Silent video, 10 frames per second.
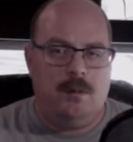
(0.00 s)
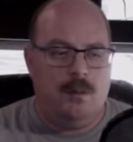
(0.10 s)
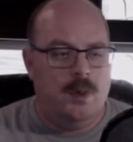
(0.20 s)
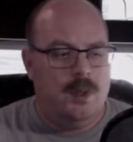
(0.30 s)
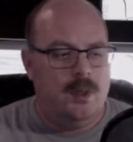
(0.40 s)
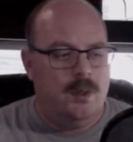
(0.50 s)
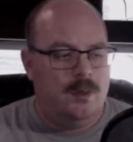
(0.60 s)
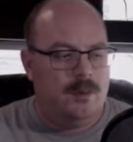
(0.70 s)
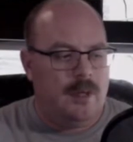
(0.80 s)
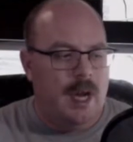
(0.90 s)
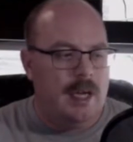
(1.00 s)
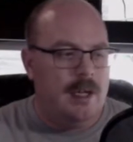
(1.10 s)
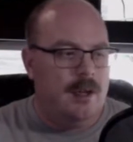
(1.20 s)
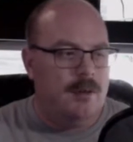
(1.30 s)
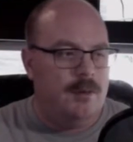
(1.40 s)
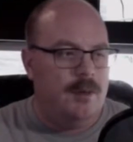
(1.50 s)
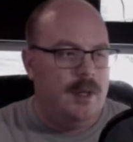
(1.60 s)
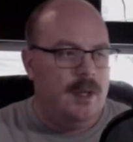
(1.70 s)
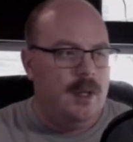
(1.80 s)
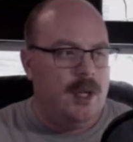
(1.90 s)
will kind of
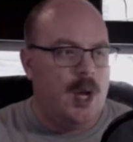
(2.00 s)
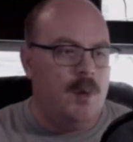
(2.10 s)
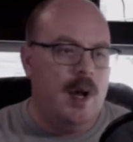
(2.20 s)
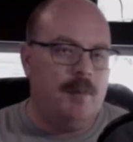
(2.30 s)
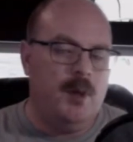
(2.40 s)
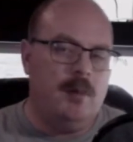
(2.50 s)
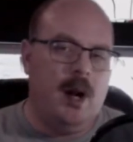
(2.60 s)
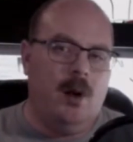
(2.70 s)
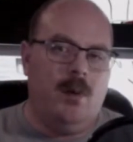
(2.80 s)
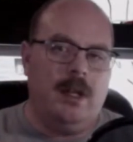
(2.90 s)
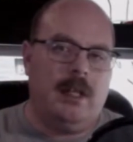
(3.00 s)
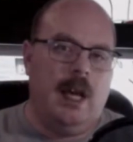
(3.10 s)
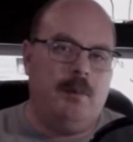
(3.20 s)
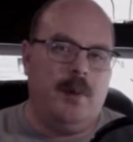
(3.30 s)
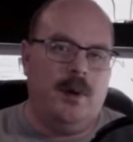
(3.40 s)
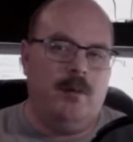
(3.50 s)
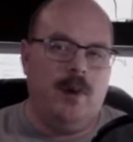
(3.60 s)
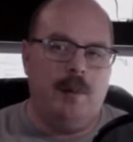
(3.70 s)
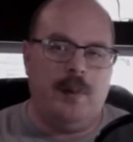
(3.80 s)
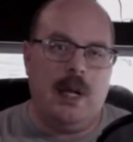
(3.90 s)
go up no matter what type of
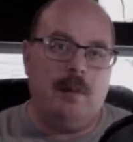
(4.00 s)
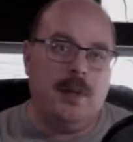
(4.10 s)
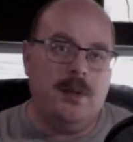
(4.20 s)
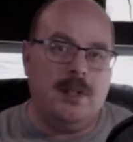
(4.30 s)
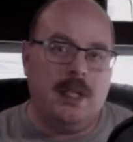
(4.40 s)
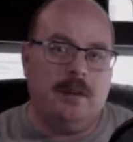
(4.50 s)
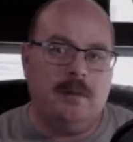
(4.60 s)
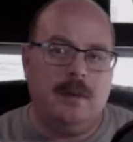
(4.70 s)
weapon I'm using.